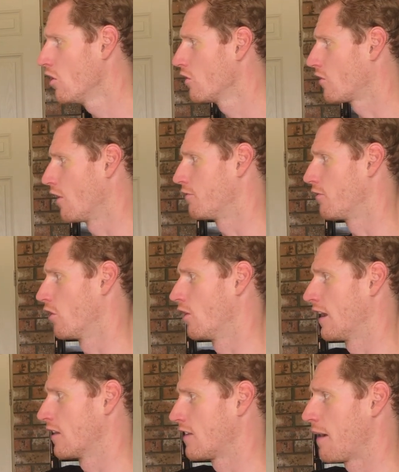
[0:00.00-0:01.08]
So for
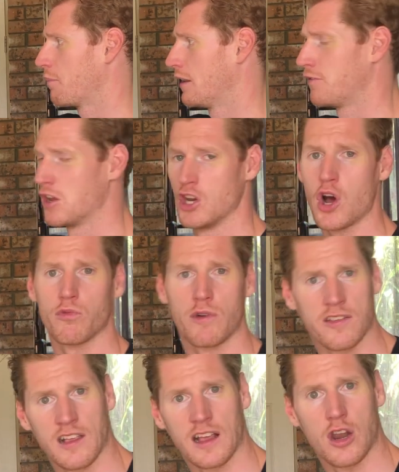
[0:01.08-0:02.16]
example, if you're not
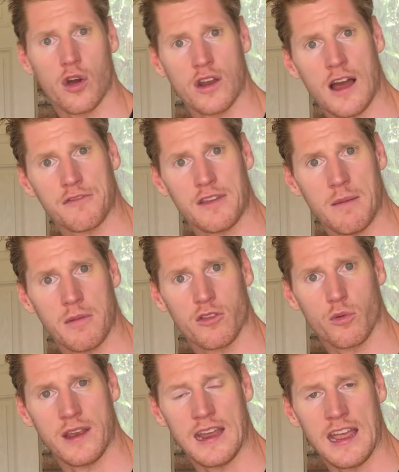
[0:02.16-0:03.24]
resting long enough in
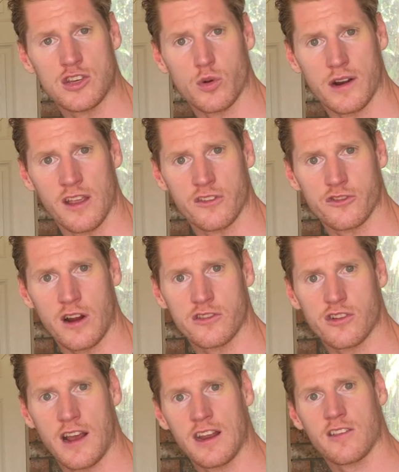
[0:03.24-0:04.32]
between each one of your strength
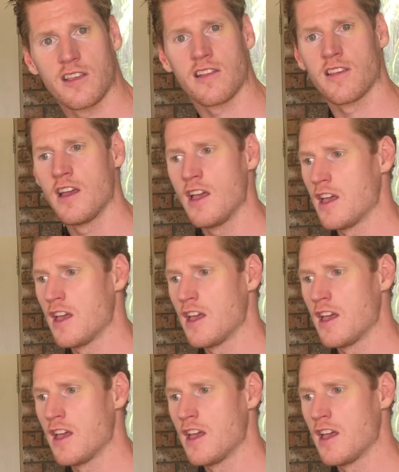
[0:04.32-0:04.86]
training sets,